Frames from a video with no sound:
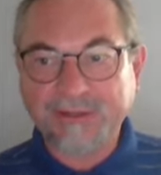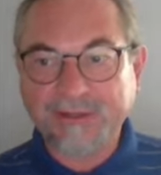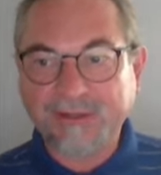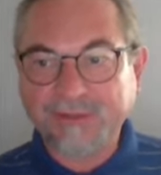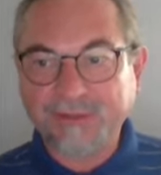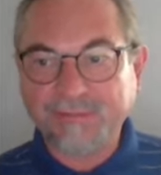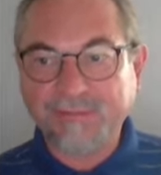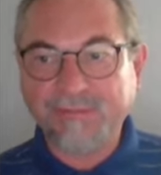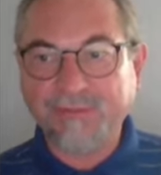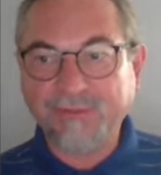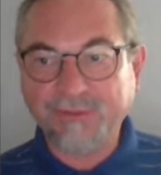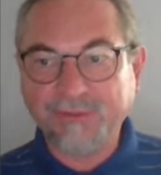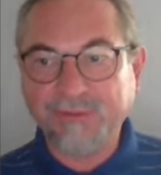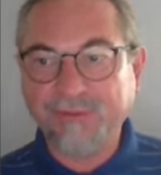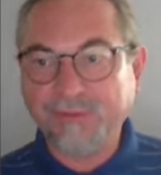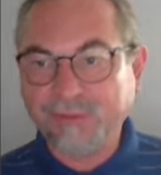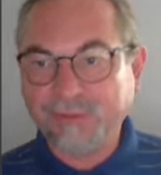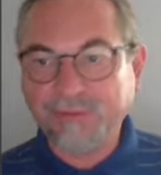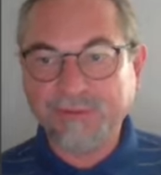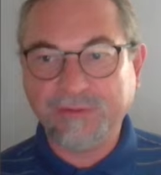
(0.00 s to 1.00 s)
and if
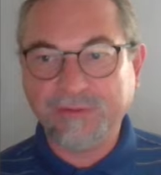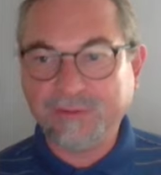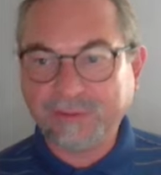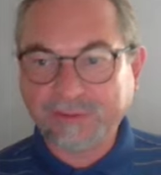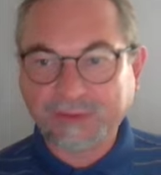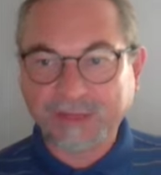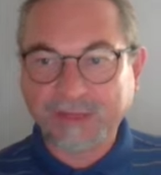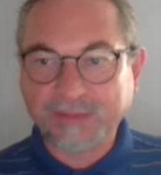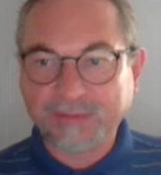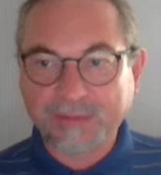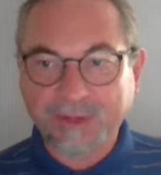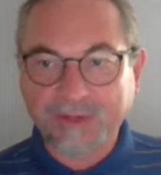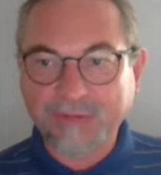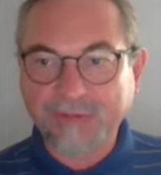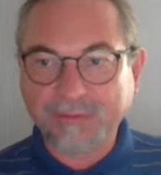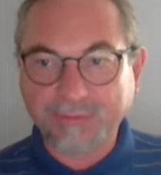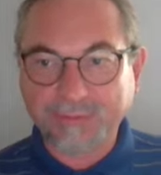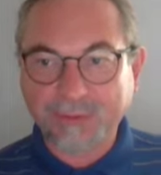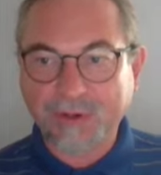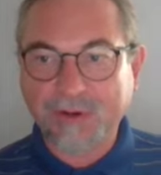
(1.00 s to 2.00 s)
you think about
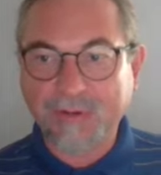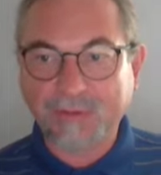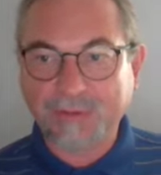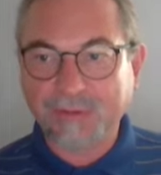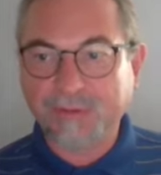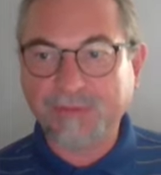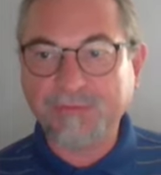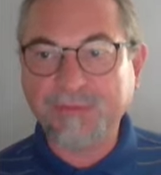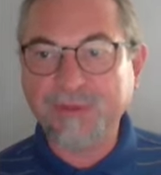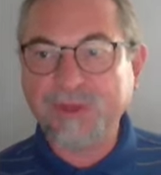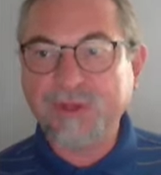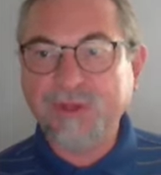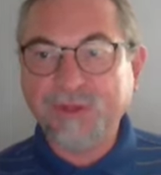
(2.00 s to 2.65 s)
the problem